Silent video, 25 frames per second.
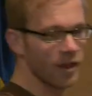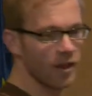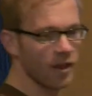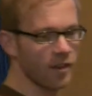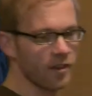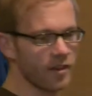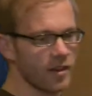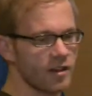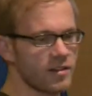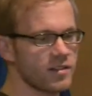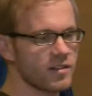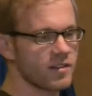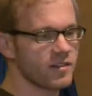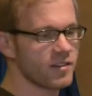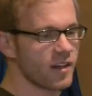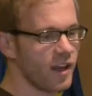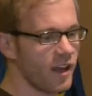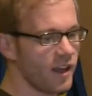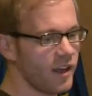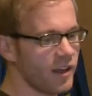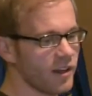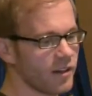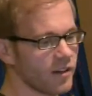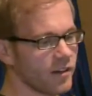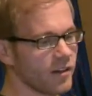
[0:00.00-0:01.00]
that
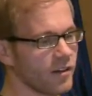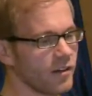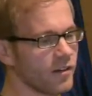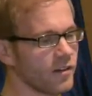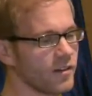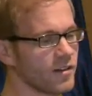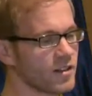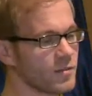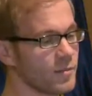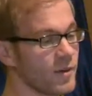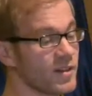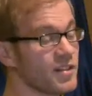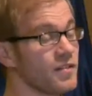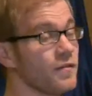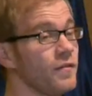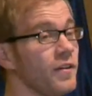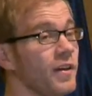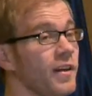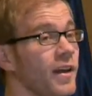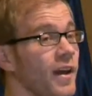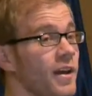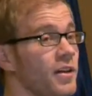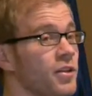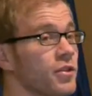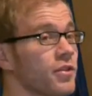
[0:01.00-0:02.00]
take
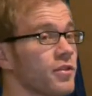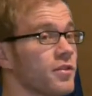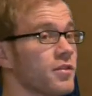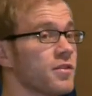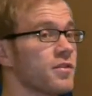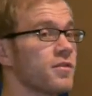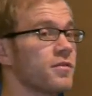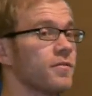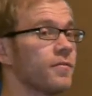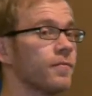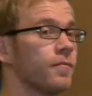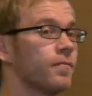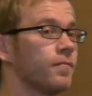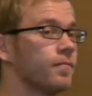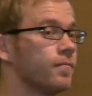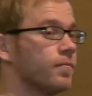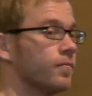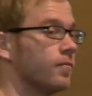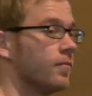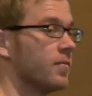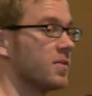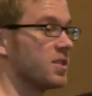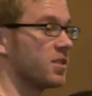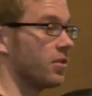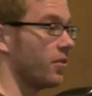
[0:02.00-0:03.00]
specifications,
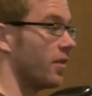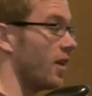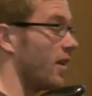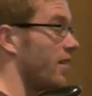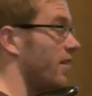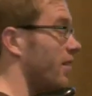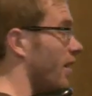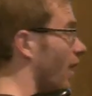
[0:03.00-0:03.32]
so that